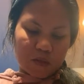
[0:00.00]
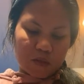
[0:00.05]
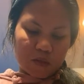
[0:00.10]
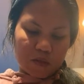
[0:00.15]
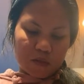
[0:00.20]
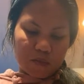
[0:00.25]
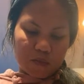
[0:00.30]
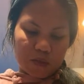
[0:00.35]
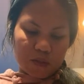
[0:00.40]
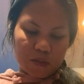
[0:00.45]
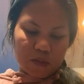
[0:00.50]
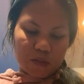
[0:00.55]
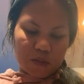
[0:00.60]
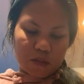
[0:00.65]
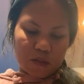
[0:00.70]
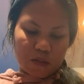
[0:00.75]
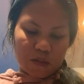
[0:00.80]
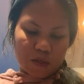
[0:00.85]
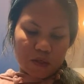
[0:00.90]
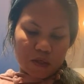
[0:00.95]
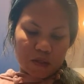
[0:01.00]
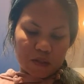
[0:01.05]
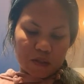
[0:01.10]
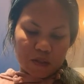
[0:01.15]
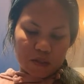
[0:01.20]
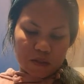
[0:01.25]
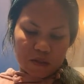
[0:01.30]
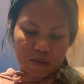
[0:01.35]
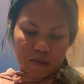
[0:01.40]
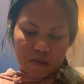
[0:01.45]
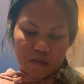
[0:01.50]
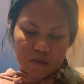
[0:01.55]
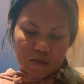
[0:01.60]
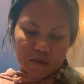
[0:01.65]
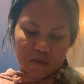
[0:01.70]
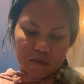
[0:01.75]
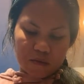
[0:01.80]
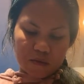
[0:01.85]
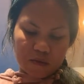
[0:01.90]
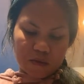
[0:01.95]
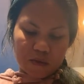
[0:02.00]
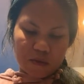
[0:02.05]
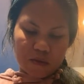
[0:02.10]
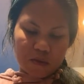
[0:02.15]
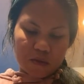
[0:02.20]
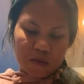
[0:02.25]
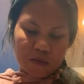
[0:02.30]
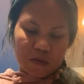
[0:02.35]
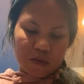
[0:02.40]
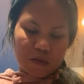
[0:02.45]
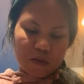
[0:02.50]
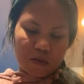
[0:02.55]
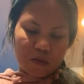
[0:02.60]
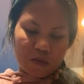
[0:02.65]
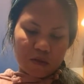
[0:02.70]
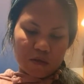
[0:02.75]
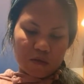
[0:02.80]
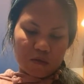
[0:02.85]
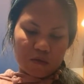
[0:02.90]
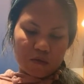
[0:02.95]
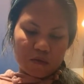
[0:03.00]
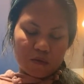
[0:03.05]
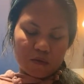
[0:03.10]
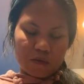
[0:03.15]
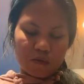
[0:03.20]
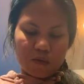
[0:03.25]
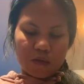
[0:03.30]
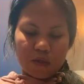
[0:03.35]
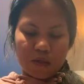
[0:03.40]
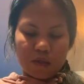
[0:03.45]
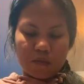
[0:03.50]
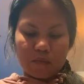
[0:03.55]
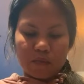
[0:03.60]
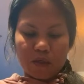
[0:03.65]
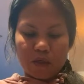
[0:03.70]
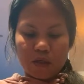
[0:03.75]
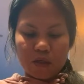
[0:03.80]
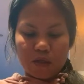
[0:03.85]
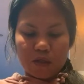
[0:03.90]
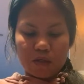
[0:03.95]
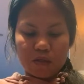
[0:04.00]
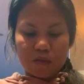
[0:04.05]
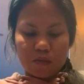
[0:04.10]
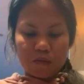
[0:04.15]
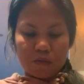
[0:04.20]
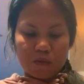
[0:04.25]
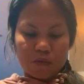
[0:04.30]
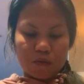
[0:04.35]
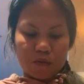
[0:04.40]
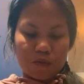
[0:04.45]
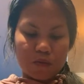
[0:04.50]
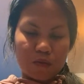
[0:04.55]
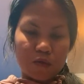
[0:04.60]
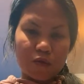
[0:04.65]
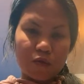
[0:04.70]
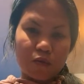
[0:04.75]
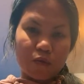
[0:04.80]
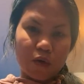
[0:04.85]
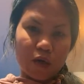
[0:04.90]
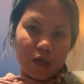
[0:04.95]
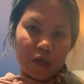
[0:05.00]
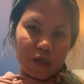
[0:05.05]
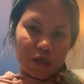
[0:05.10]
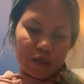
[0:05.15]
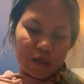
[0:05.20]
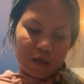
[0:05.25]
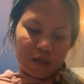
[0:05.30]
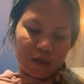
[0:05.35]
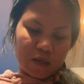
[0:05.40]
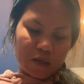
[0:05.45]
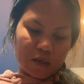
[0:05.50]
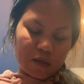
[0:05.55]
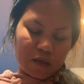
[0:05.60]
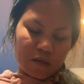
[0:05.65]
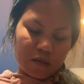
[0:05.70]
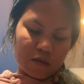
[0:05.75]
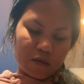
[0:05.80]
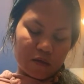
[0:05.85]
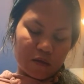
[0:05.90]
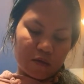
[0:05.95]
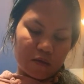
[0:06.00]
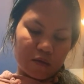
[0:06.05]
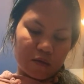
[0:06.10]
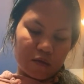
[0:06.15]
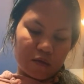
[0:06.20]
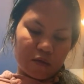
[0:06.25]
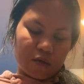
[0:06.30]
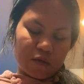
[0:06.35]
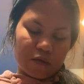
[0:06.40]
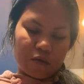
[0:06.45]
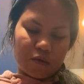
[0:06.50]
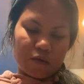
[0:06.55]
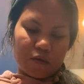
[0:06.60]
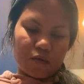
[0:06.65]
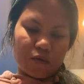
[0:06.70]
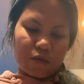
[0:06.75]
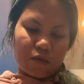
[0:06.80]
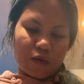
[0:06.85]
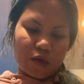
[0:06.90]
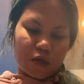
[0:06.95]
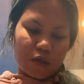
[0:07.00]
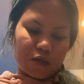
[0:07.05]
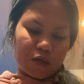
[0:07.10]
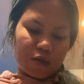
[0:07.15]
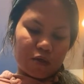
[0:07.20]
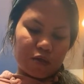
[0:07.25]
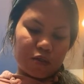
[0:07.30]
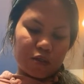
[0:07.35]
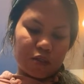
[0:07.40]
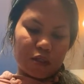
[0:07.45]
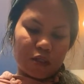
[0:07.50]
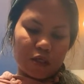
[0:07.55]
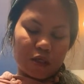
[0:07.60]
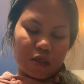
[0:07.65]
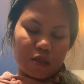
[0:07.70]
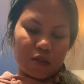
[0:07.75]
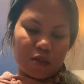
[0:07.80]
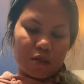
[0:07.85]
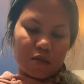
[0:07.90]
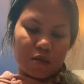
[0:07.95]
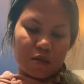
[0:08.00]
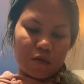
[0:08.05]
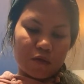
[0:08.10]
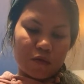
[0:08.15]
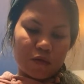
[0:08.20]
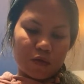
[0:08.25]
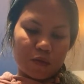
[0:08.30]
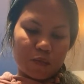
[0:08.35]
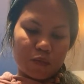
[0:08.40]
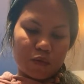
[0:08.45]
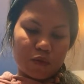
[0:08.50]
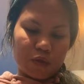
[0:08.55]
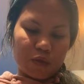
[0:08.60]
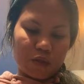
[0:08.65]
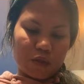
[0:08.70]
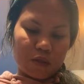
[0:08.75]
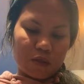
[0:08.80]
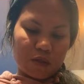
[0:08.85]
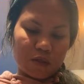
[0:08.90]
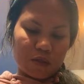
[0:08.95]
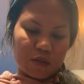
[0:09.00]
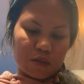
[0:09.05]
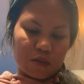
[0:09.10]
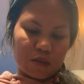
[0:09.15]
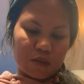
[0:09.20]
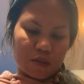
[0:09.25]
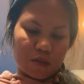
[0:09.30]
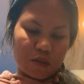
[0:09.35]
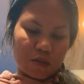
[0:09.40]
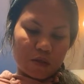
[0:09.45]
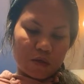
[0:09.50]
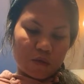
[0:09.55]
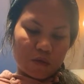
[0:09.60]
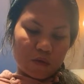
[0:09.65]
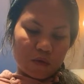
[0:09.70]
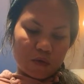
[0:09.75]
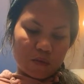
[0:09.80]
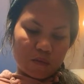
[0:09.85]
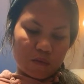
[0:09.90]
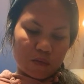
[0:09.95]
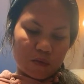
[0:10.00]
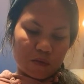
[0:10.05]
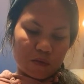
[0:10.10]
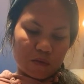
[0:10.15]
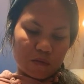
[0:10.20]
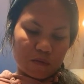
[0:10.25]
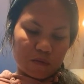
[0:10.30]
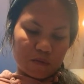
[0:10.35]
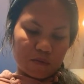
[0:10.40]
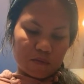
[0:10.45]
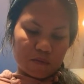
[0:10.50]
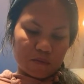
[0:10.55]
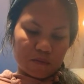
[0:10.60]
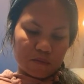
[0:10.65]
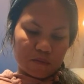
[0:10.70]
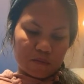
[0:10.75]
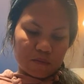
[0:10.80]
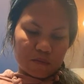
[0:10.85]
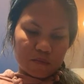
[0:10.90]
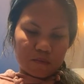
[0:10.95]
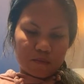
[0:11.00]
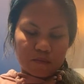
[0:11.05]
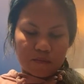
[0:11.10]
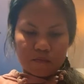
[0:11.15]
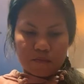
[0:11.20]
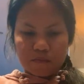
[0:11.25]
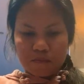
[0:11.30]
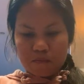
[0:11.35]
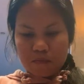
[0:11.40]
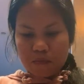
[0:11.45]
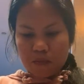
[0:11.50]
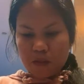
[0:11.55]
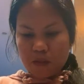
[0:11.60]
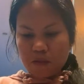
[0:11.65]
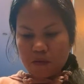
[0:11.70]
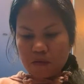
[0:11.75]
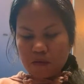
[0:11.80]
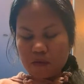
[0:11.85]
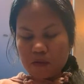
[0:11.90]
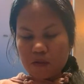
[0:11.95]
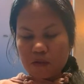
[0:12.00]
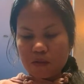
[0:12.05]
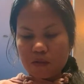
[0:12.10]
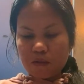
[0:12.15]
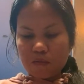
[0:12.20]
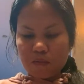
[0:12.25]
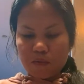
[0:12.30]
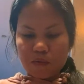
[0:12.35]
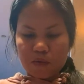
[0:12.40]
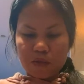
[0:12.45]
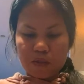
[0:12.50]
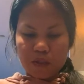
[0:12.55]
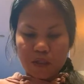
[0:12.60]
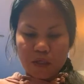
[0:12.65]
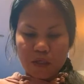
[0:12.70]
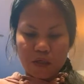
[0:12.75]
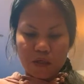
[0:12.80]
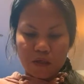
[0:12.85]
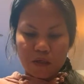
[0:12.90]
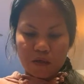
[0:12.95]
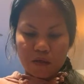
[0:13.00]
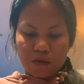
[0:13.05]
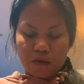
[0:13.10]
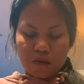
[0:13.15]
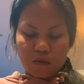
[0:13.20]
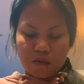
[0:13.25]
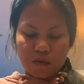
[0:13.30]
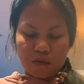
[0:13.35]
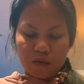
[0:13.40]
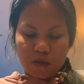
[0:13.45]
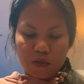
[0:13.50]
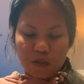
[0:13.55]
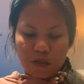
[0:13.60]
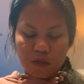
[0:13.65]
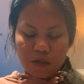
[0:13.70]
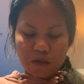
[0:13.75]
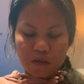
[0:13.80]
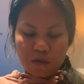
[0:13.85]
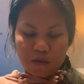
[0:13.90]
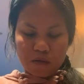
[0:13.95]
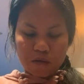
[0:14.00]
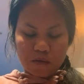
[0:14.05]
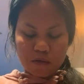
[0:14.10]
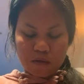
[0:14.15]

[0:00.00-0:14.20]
especially in Alaska, they go like vacation to Hawaii or other state in the lower 48. That's a lot warmer, because if you stay here the whole year,